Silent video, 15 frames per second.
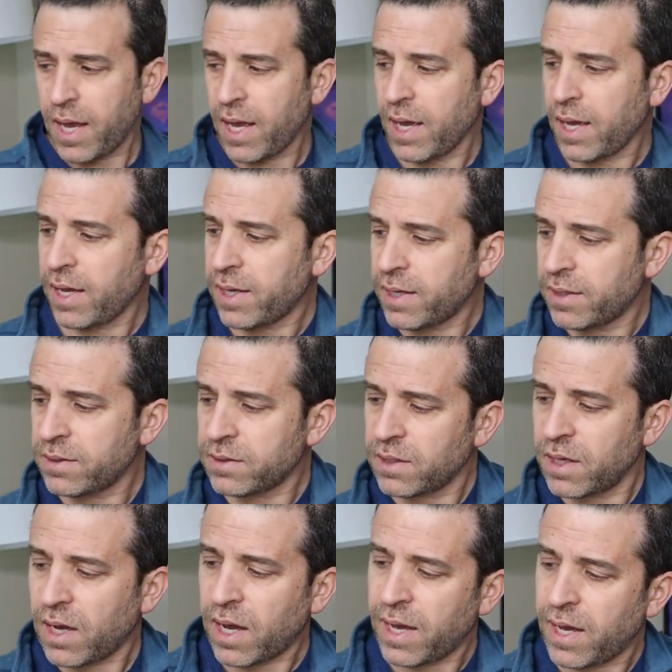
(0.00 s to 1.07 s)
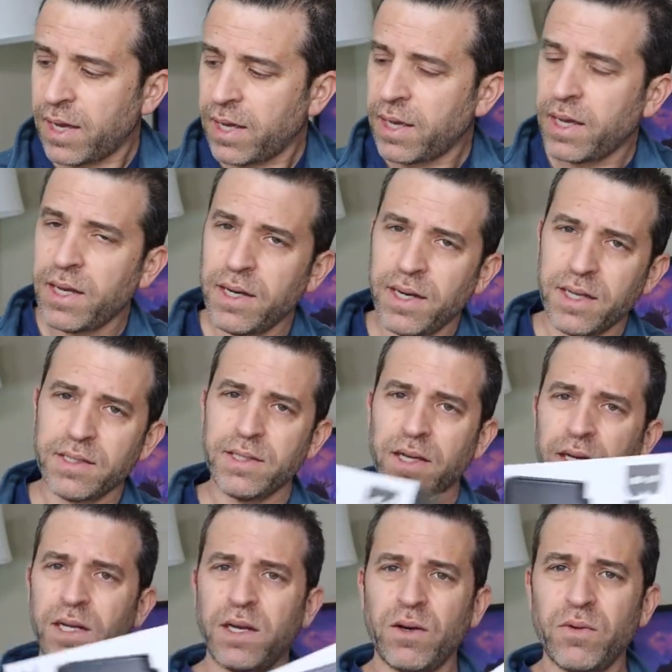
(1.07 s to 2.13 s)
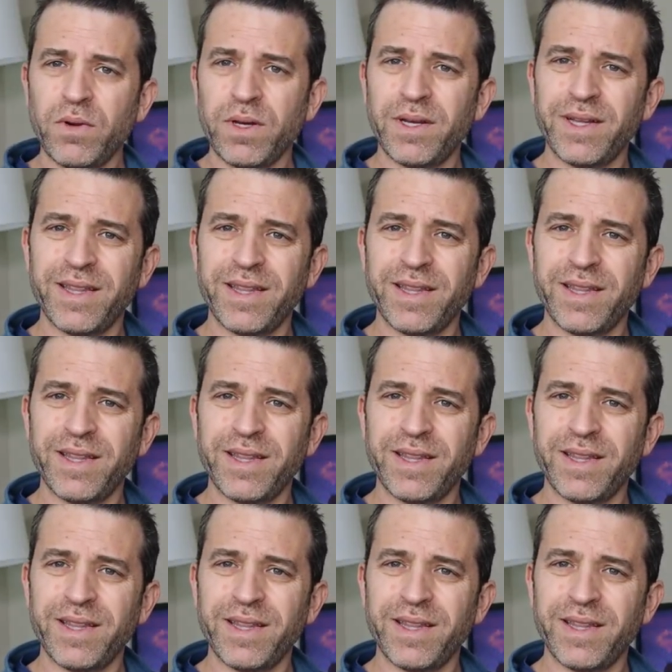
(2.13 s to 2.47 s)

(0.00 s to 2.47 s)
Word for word: And I, next thing I know,